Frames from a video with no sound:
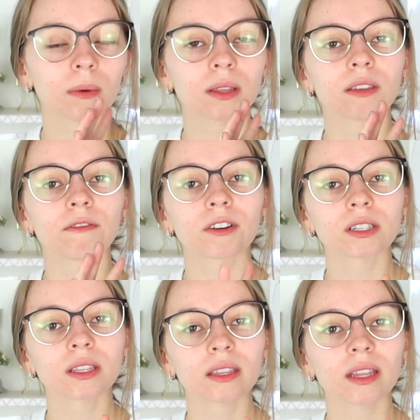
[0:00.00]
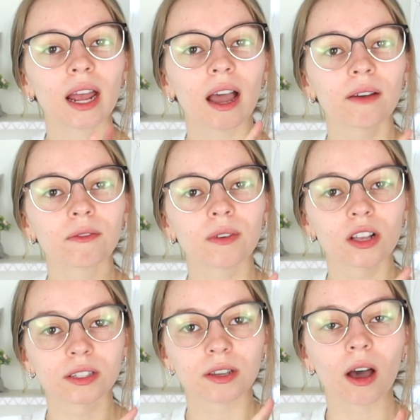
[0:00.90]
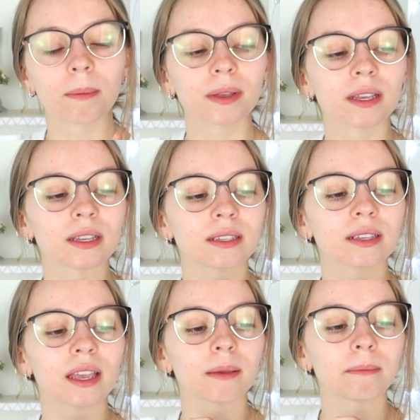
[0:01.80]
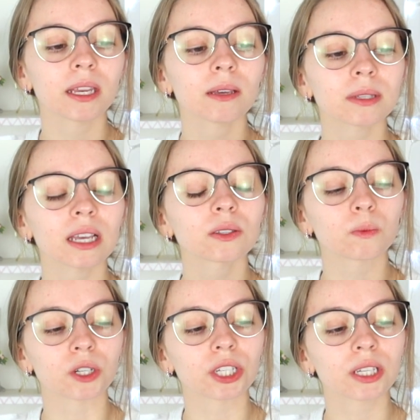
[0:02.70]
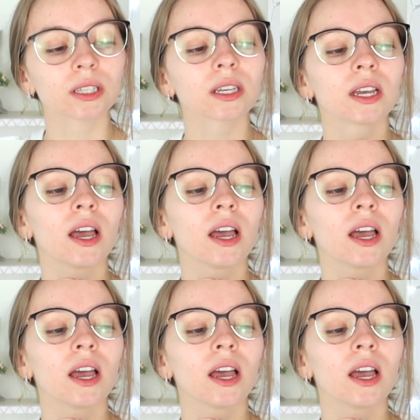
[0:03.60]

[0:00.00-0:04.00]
but the first thing that I have on top is a medium-sized widget